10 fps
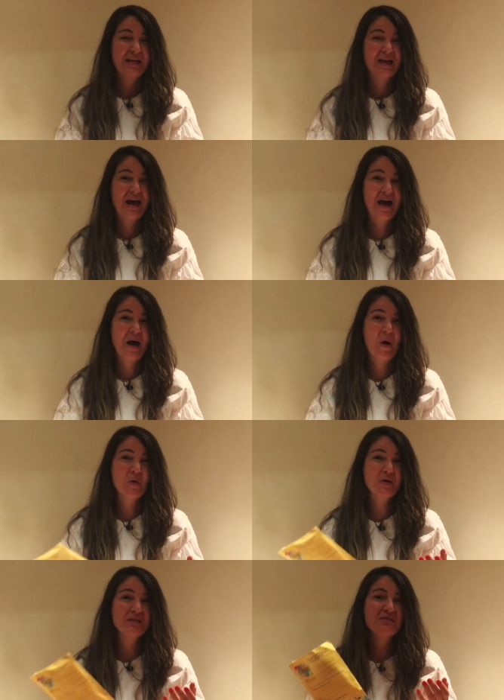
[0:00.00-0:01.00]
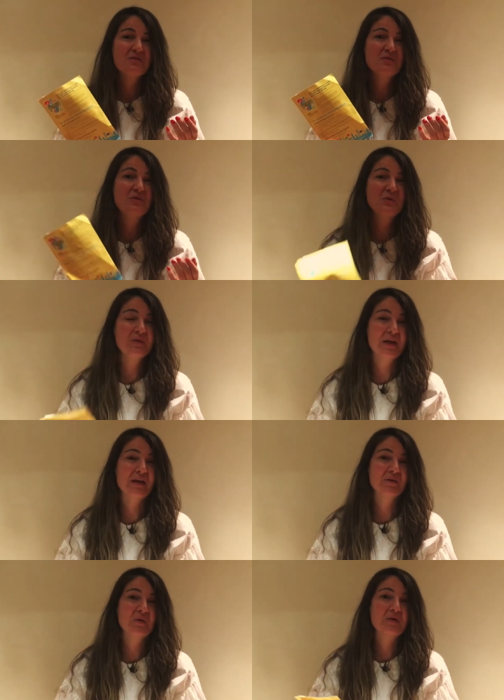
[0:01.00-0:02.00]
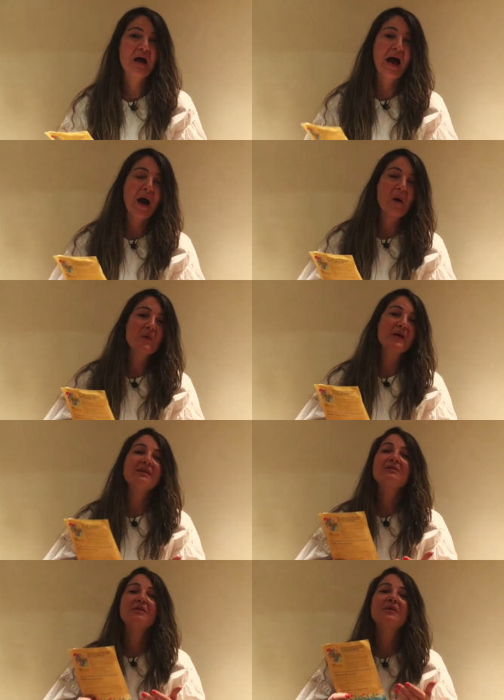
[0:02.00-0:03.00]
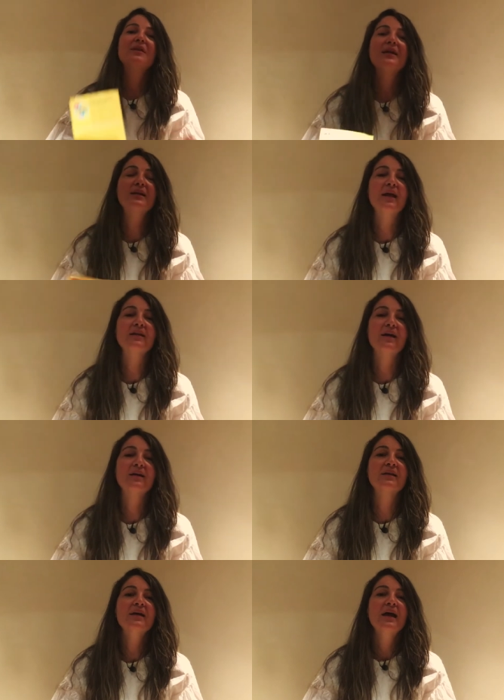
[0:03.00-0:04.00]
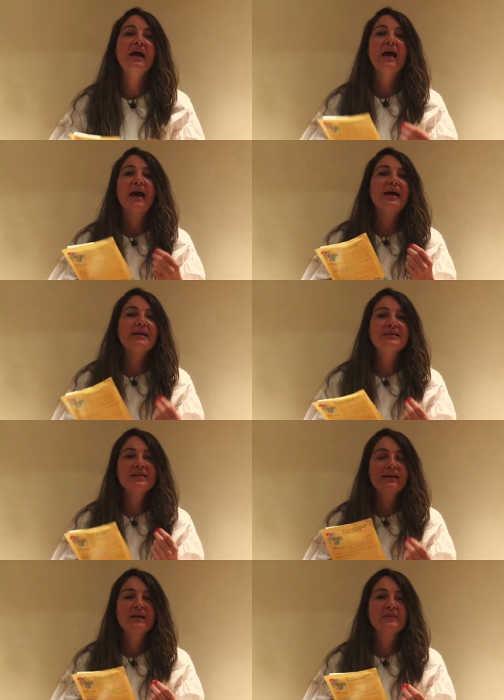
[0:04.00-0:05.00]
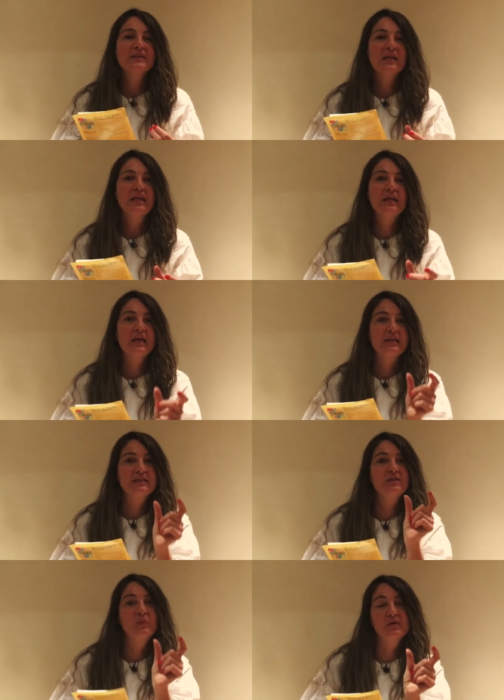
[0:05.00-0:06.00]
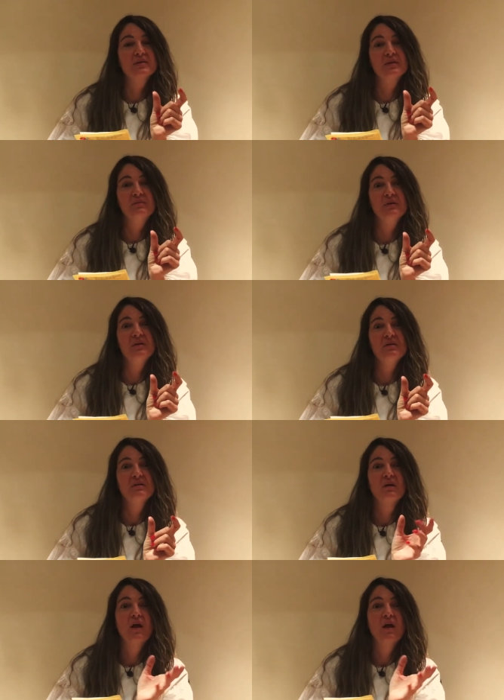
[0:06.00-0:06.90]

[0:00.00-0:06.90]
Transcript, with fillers: Like, how can you do that? Or how can you think like that? It's like I'm saying, is it possible?